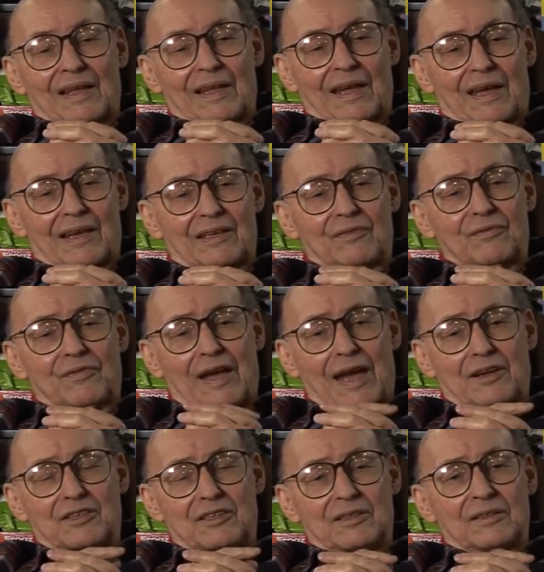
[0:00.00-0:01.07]
And in
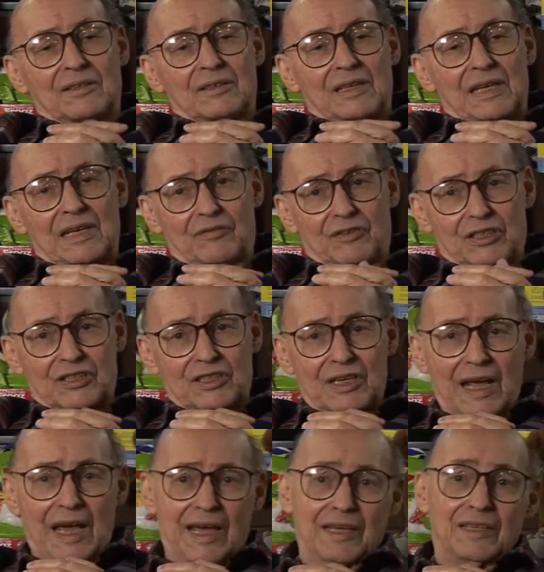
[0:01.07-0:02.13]
fact, even
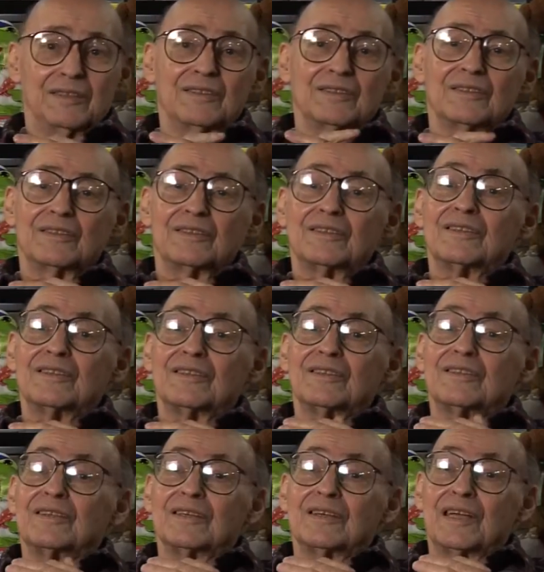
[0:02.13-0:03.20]
today,
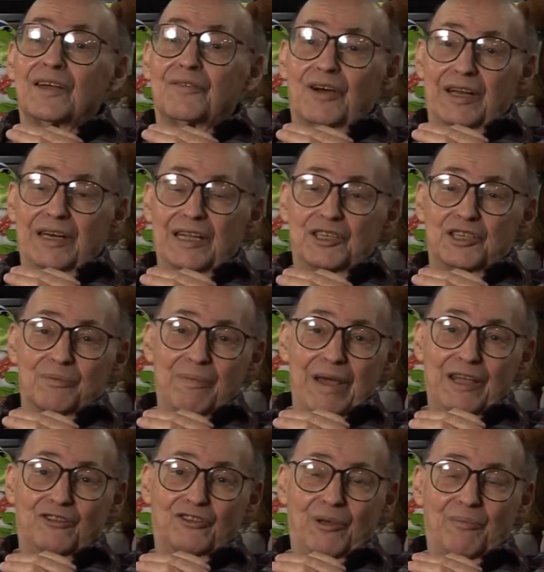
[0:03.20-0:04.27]
if I need to
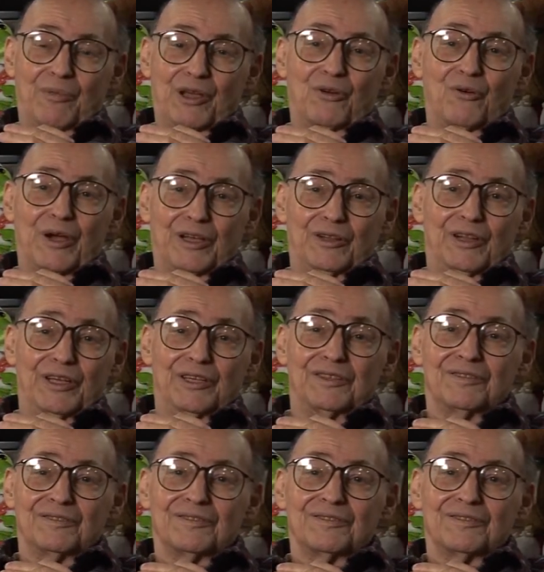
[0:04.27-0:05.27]
make something quickly,